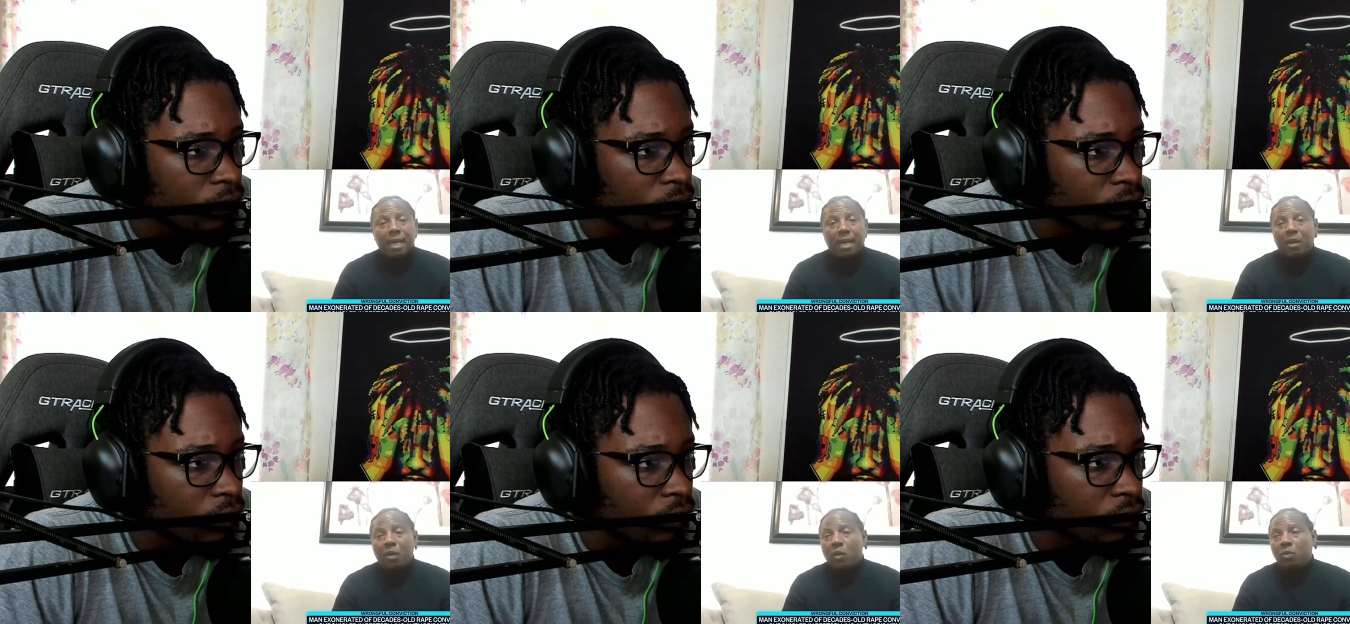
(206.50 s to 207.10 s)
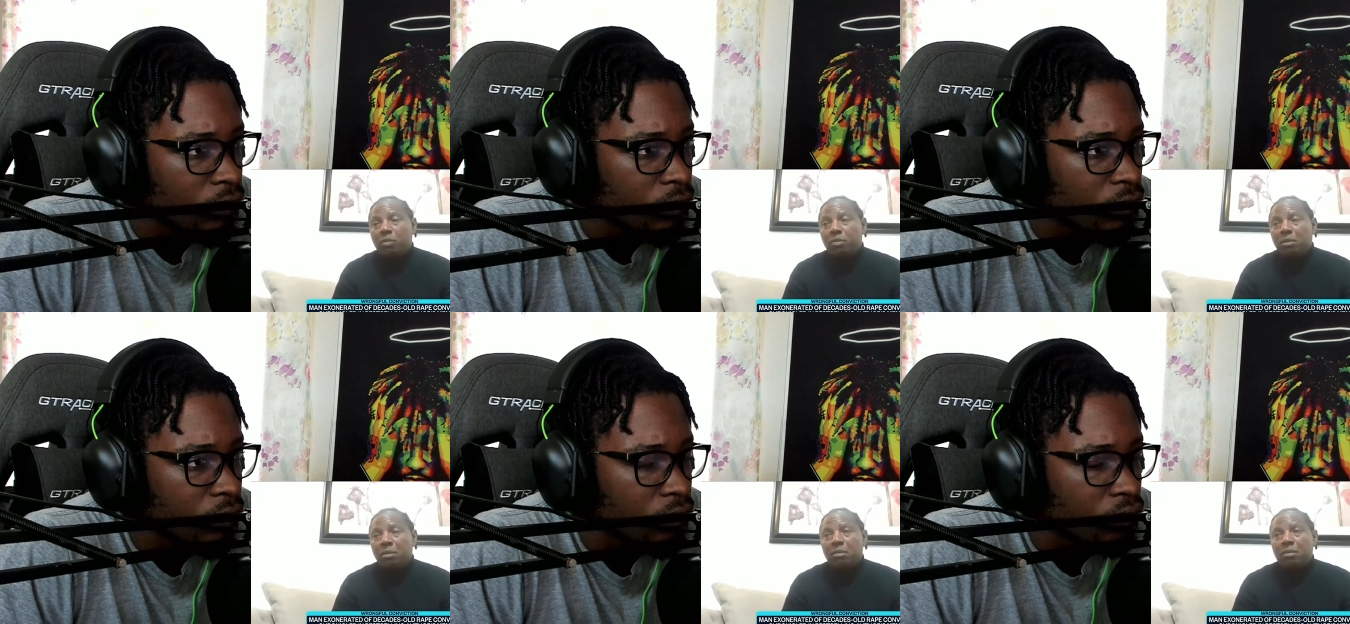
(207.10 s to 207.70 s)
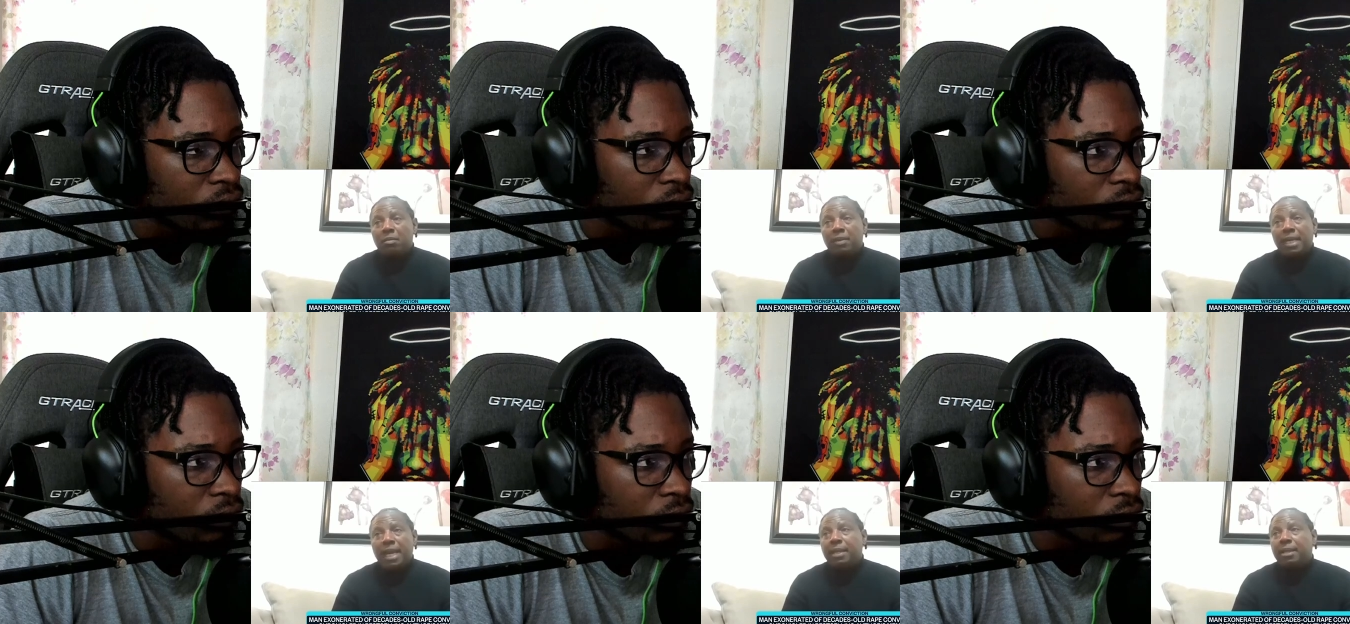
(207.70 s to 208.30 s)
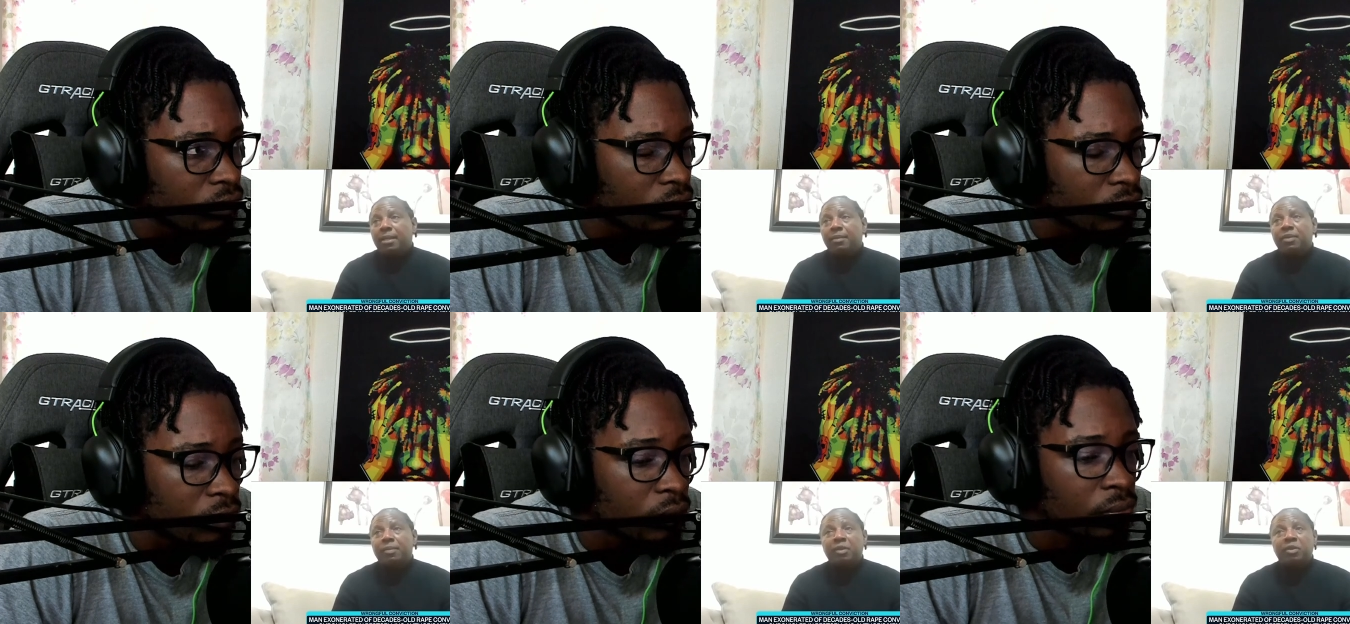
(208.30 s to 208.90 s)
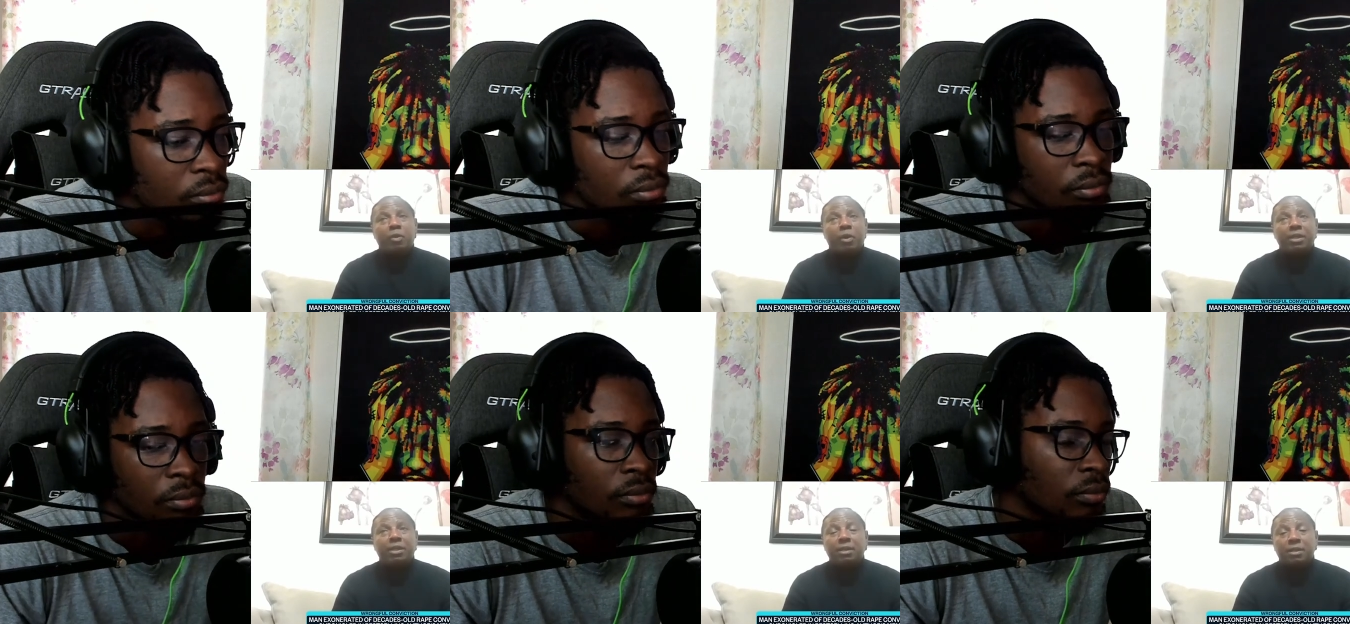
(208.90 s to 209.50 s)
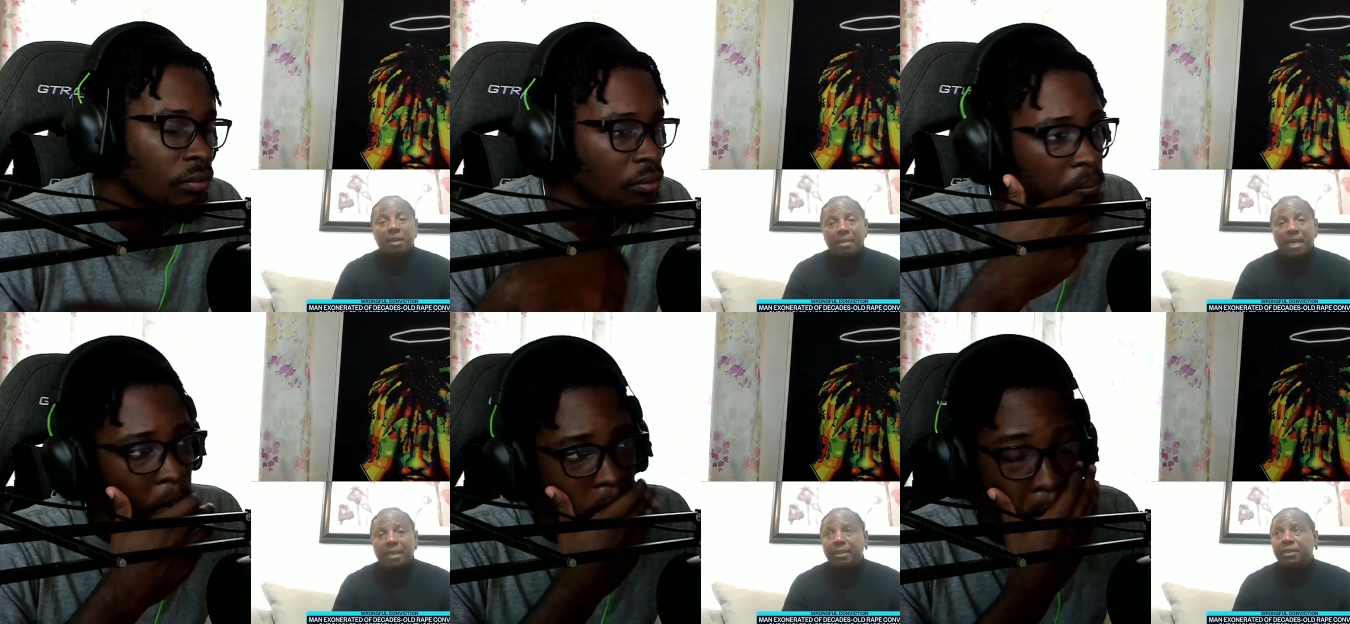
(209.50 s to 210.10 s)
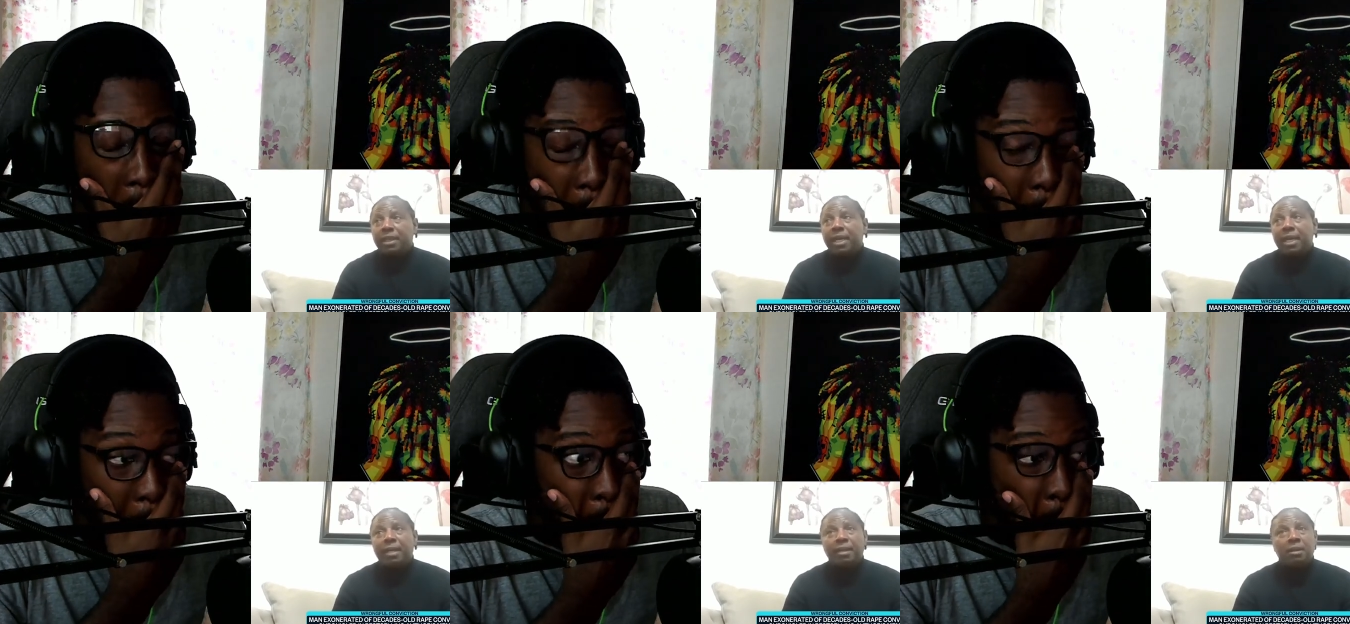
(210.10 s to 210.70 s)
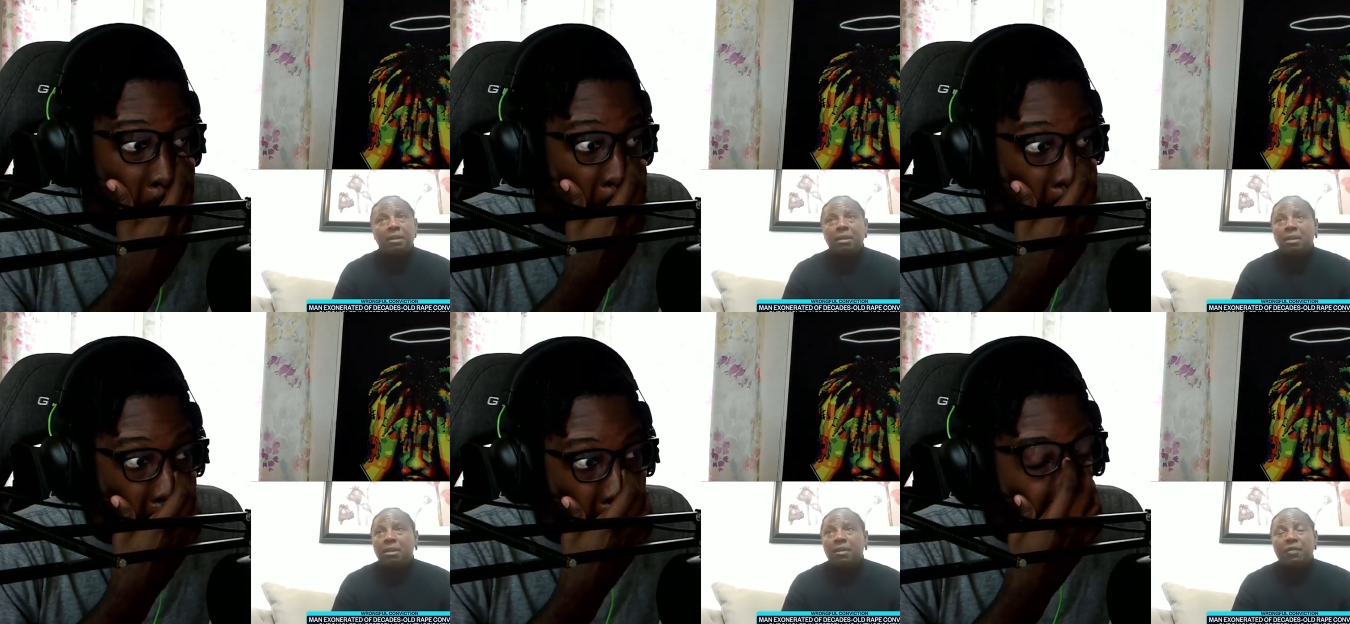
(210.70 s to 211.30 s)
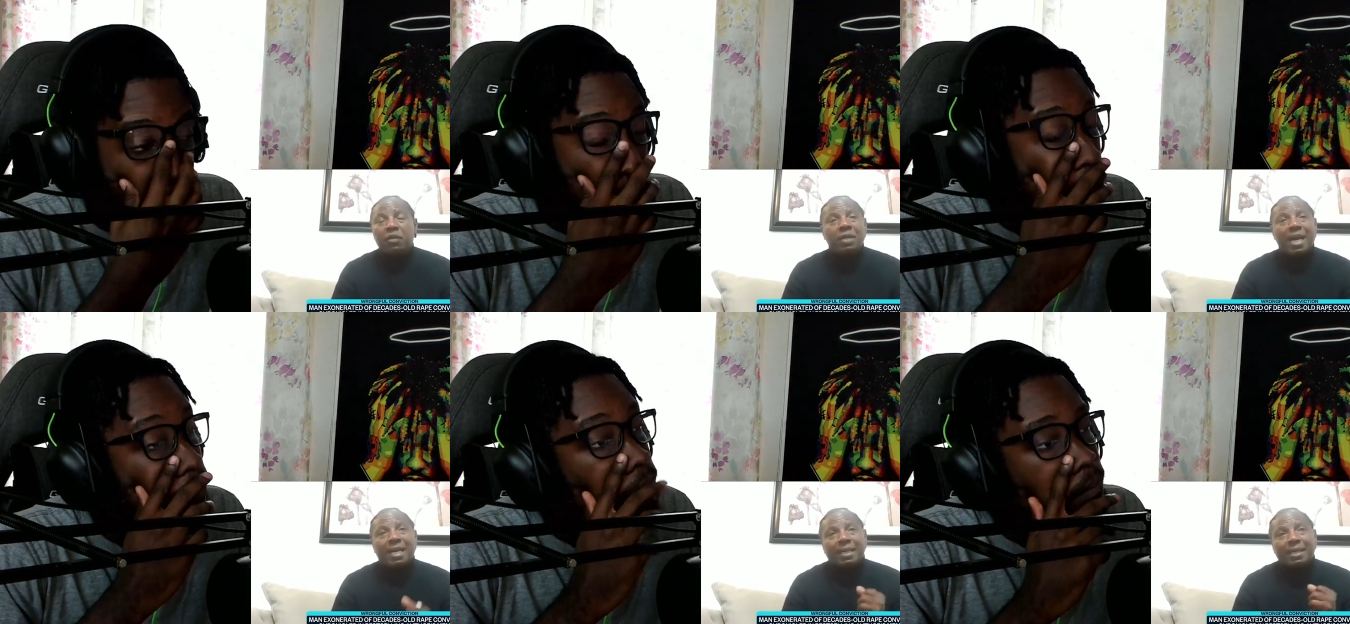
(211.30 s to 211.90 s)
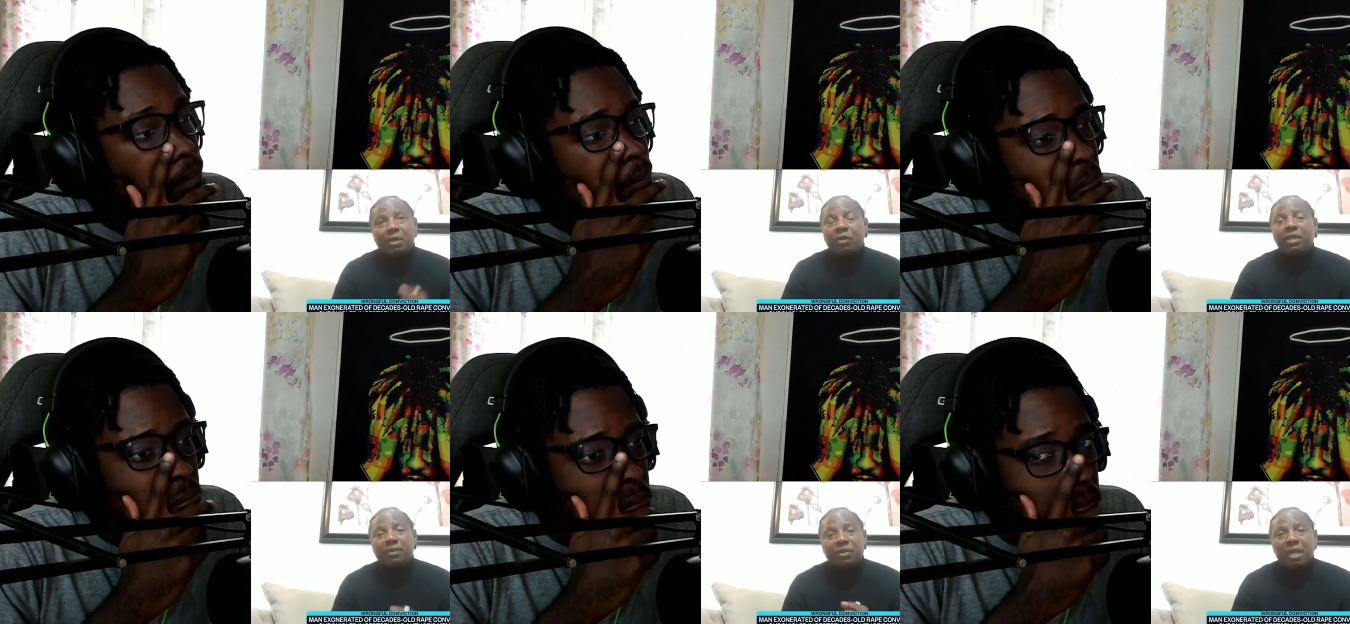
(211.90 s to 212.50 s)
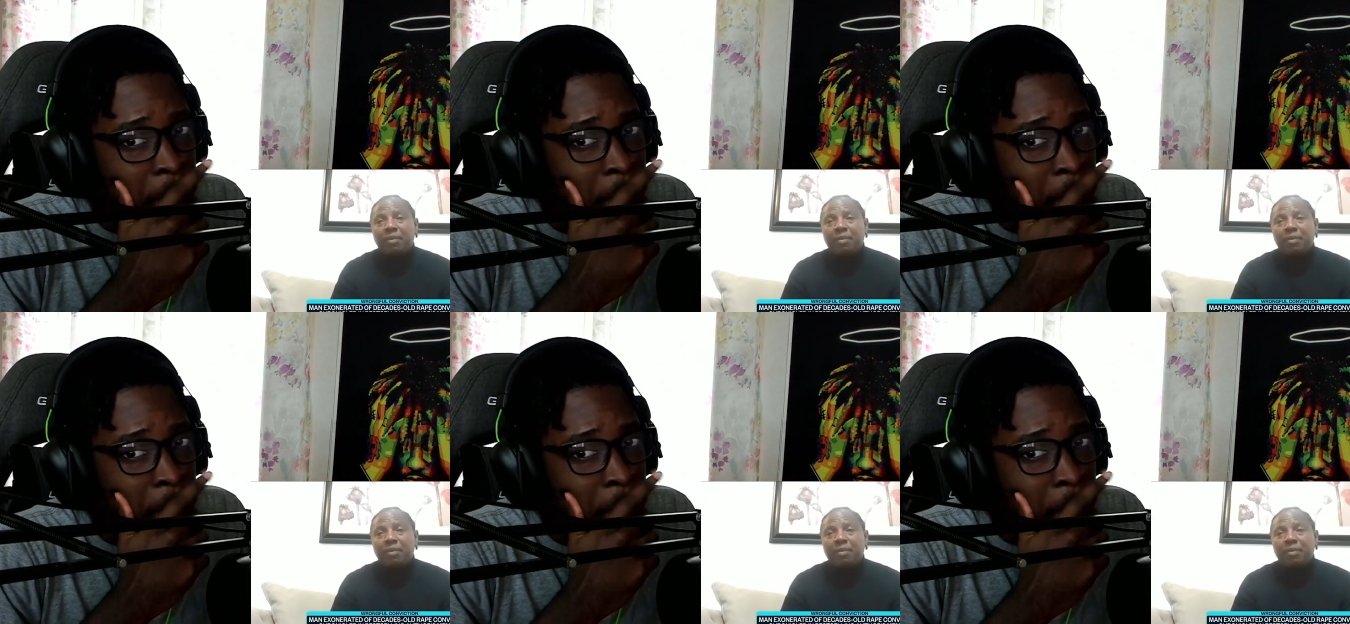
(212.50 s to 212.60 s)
Speaker 1: that I can give some inspiration to somebody and say, hey, if you're not guilty of